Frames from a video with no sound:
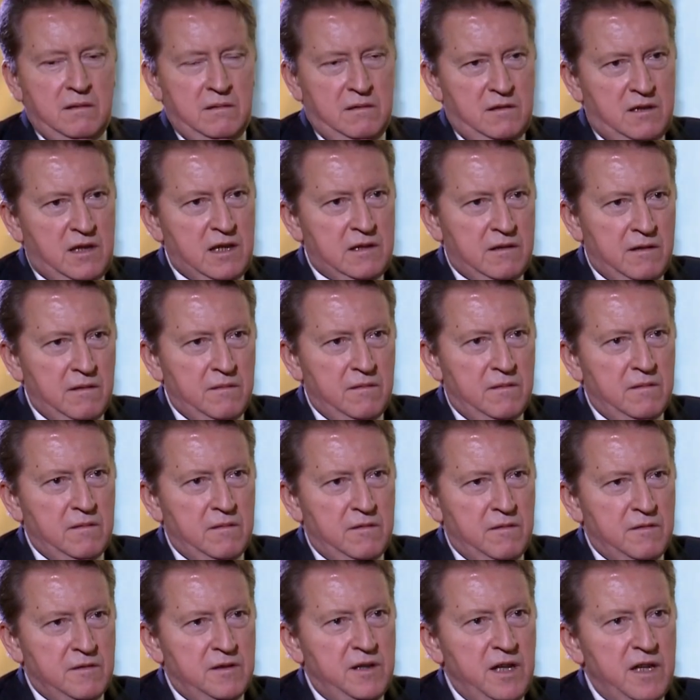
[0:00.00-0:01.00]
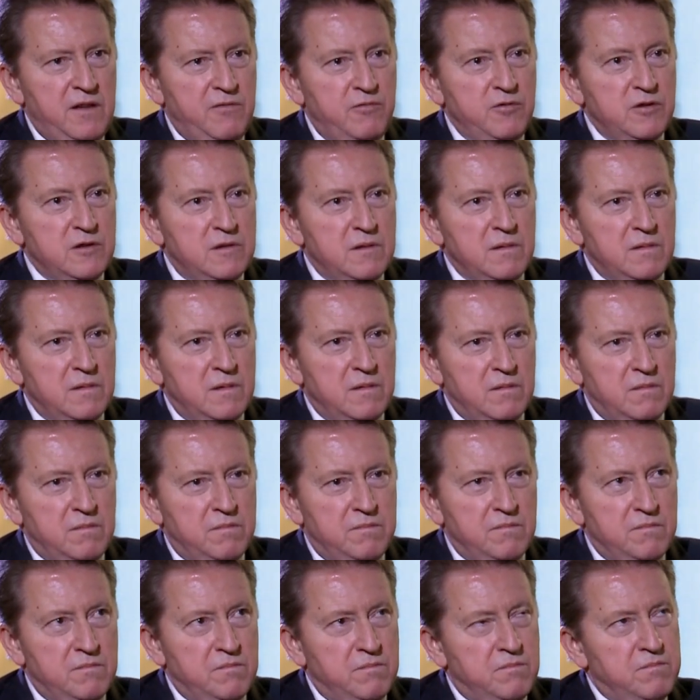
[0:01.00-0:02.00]
they would,
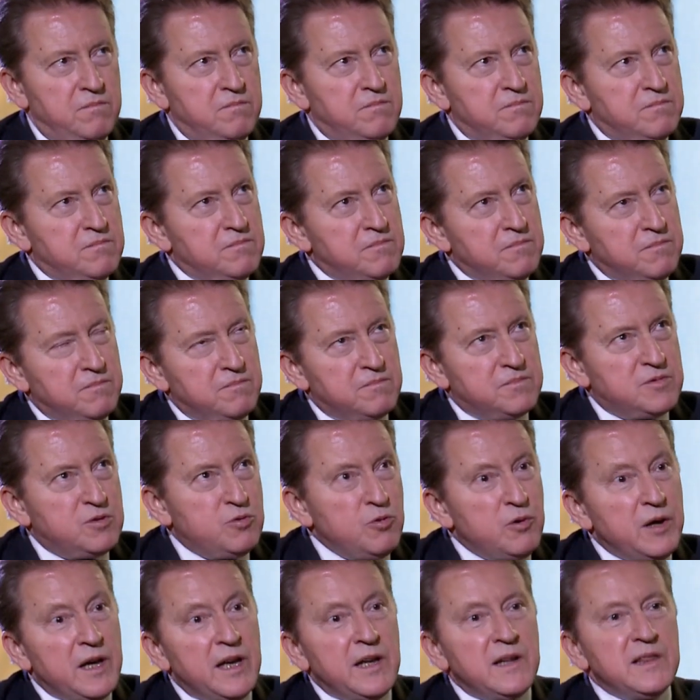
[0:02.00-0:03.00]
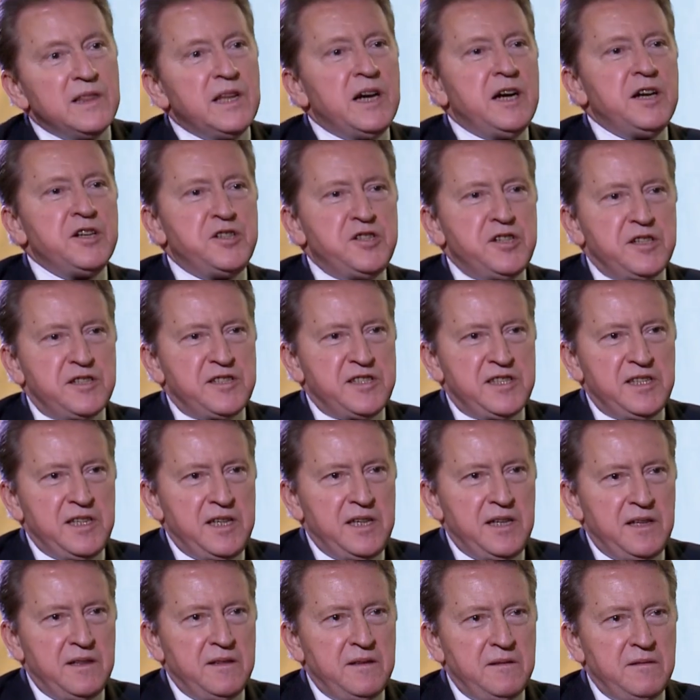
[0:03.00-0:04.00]
to a large
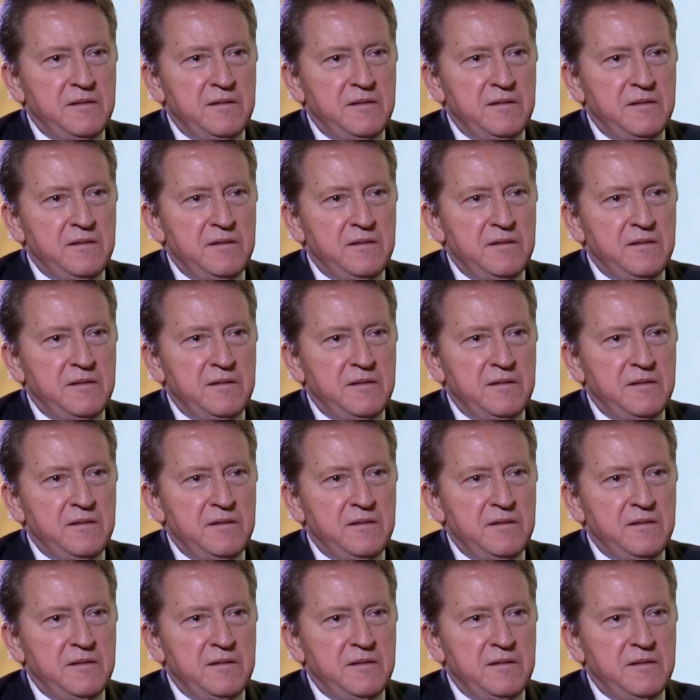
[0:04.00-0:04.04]
extent,